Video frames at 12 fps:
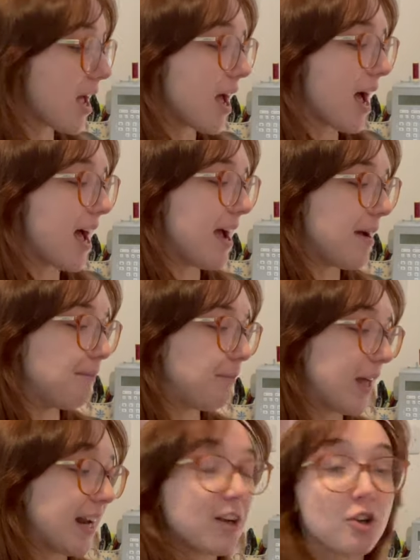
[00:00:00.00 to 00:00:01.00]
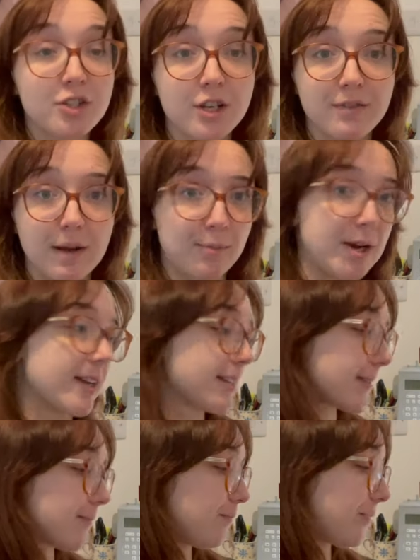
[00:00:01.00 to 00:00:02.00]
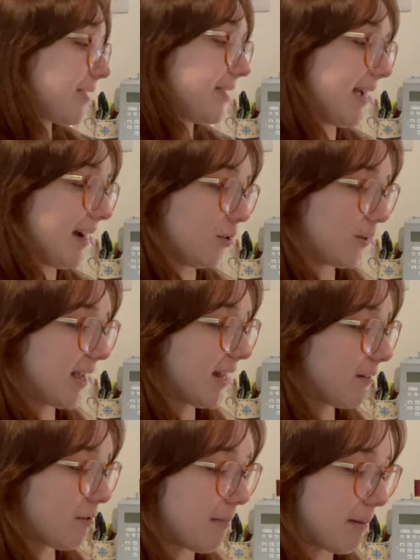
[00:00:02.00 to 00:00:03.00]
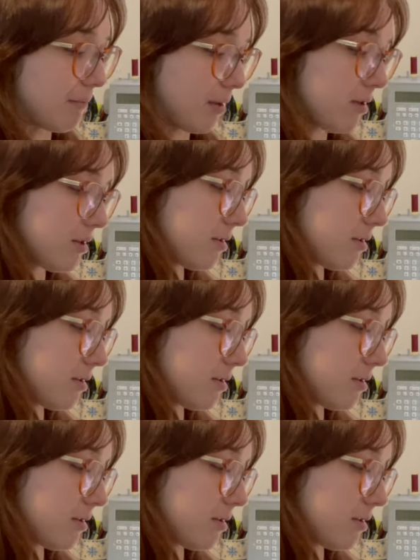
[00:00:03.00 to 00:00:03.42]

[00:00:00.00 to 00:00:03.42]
And I got two fabrics. Now, can I remember?